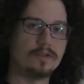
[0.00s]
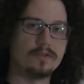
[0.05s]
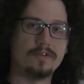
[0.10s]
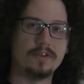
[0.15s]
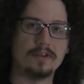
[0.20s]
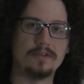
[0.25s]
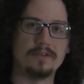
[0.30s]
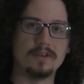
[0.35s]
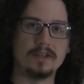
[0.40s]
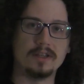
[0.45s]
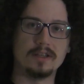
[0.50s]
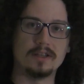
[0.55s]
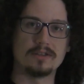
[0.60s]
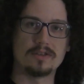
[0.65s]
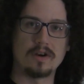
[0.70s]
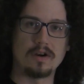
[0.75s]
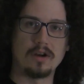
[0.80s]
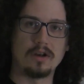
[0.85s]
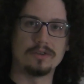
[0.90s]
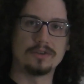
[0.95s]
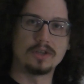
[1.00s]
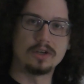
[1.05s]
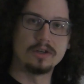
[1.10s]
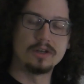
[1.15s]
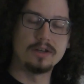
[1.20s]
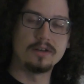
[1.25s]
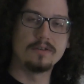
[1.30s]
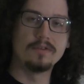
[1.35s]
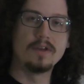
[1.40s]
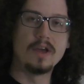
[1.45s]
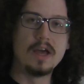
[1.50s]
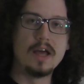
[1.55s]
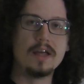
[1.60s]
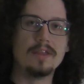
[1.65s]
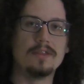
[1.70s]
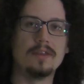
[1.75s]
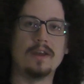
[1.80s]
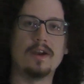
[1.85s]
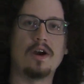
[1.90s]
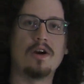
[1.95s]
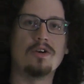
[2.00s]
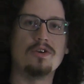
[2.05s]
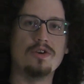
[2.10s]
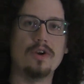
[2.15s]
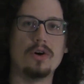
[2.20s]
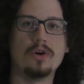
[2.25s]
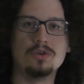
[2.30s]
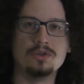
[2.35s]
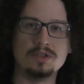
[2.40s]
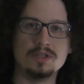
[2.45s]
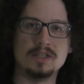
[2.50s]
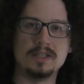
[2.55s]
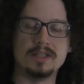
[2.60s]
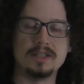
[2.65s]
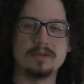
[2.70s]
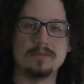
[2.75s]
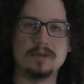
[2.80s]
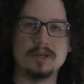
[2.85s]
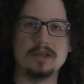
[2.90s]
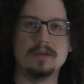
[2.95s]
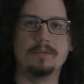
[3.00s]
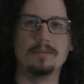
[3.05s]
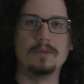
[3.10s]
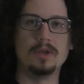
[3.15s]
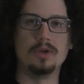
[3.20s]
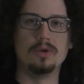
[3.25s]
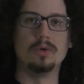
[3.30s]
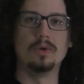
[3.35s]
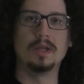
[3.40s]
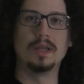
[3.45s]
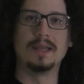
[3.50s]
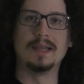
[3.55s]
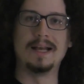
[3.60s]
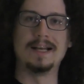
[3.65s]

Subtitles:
Then to get our null hypothesis, we'll just make it